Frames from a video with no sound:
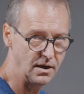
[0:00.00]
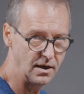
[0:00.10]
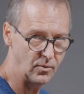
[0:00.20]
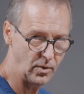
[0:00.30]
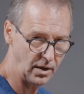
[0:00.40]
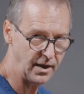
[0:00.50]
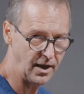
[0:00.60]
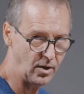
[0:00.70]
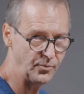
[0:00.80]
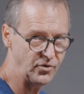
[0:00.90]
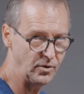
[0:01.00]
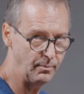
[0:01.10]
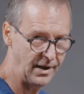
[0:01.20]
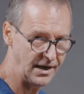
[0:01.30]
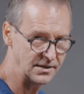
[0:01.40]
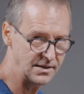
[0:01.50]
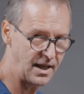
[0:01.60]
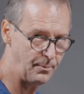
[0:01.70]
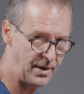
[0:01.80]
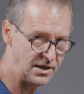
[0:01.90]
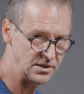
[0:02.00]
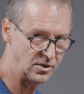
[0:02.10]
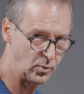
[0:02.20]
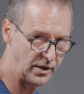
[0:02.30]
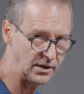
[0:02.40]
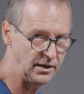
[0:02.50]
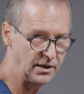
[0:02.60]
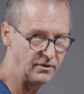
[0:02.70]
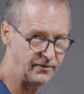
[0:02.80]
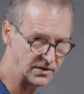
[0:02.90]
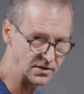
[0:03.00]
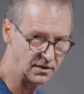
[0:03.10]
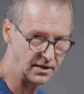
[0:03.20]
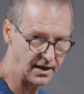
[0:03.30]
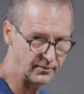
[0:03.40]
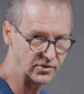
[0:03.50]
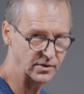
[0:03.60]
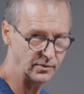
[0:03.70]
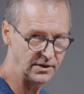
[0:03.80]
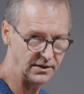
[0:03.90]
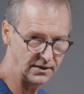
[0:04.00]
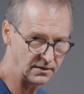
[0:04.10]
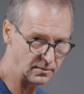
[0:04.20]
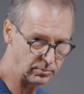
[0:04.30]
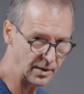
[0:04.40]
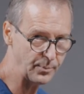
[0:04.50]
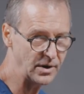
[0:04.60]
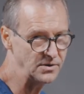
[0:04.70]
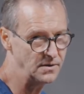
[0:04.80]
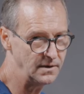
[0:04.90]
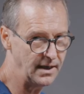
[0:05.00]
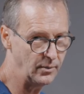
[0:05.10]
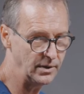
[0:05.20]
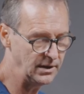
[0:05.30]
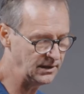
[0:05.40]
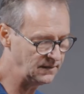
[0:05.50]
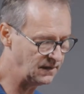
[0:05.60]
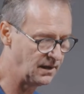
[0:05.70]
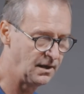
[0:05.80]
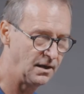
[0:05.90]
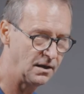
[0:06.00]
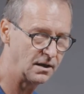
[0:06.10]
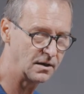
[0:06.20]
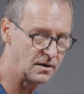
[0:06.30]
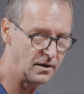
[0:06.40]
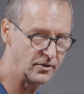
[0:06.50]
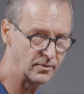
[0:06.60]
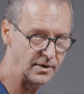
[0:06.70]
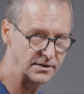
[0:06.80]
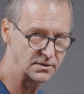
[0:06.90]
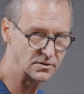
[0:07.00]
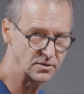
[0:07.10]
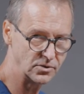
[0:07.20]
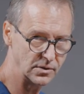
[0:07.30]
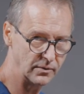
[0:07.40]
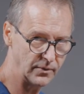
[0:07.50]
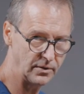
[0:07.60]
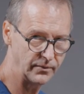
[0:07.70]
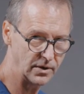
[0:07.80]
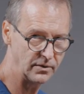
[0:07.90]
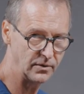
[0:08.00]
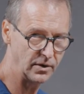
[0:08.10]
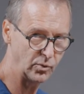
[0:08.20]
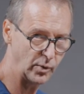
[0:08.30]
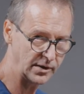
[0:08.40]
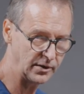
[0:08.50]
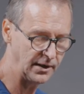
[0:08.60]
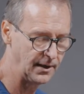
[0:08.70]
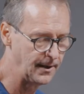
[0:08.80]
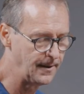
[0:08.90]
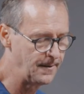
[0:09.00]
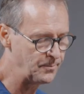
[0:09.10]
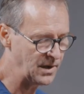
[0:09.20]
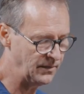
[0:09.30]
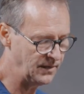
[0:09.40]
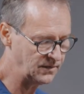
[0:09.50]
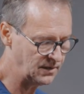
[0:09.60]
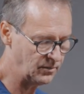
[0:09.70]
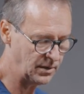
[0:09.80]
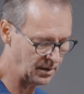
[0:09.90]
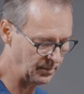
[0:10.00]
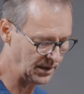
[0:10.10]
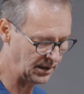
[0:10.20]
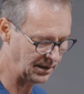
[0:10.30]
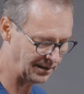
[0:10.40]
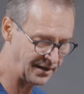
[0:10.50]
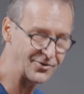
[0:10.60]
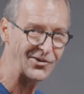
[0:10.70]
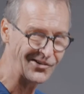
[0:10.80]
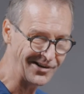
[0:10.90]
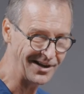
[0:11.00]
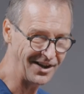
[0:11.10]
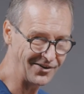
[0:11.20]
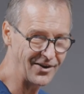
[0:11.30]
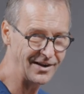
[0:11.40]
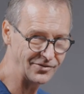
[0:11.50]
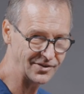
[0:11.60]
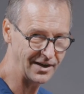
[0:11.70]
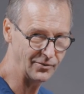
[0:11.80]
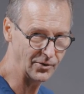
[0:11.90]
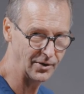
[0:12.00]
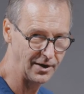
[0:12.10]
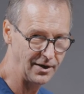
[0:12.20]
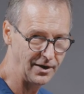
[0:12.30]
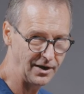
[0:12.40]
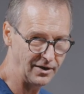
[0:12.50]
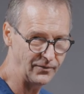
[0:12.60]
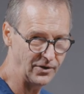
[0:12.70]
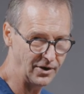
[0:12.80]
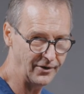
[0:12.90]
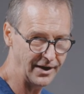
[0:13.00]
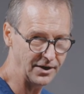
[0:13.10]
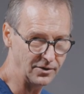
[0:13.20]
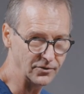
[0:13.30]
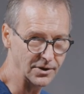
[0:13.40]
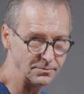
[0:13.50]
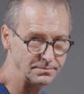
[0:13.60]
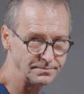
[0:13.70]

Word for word: It really helps you manage that patient quickly and efficiently. Obviously, we need to get the blood pressure down. We need to get cardiothoracic surgery involved very, very quickly. And this can really be literally a lifesaver if you know how to use it.